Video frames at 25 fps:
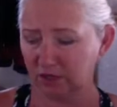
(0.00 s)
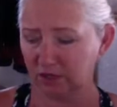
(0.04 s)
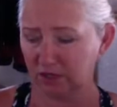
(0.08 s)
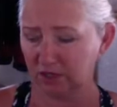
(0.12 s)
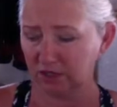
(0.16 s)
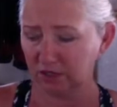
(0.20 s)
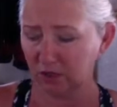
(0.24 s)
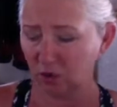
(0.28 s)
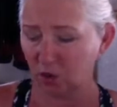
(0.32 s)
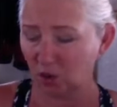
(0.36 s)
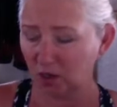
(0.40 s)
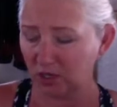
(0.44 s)

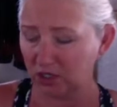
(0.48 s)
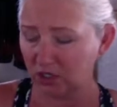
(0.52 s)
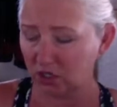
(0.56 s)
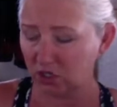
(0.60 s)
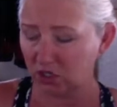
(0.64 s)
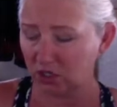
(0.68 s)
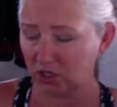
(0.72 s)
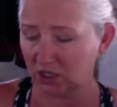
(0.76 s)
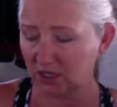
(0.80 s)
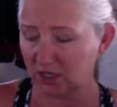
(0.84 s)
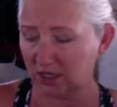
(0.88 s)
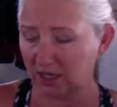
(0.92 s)

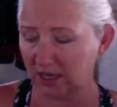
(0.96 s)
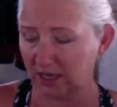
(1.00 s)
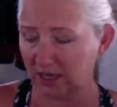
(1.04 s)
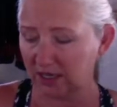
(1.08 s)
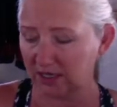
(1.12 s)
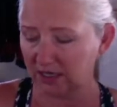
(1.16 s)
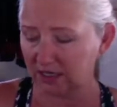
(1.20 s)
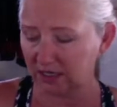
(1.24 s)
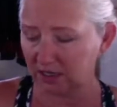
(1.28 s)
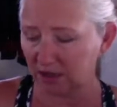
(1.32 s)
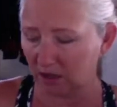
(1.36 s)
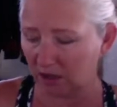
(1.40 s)
question that I
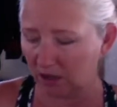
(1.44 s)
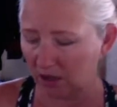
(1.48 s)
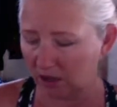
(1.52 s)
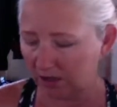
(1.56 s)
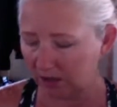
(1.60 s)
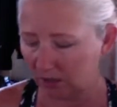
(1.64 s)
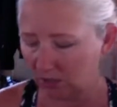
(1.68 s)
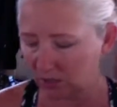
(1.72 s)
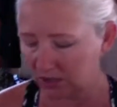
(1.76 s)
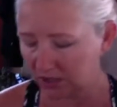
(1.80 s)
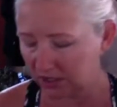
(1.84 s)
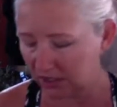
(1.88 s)
saw
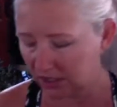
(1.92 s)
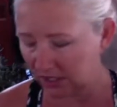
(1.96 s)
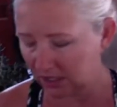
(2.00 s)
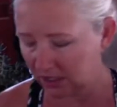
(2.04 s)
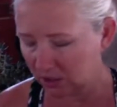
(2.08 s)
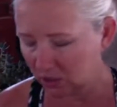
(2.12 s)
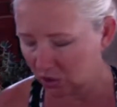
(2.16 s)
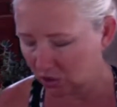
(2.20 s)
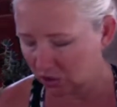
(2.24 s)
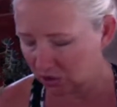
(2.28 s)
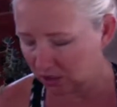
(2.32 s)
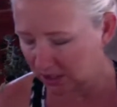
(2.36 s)
that was
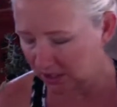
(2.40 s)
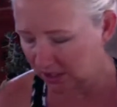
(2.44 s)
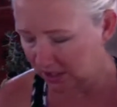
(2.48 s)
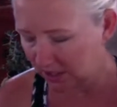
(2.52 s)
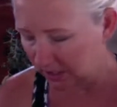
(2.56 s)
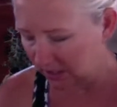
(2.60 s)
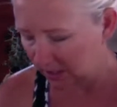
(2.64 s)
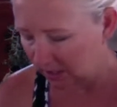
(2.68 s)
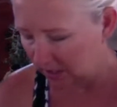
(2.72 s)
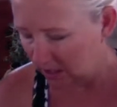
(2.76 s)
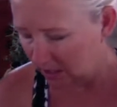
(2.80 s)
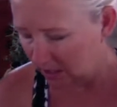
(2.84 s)
interesting.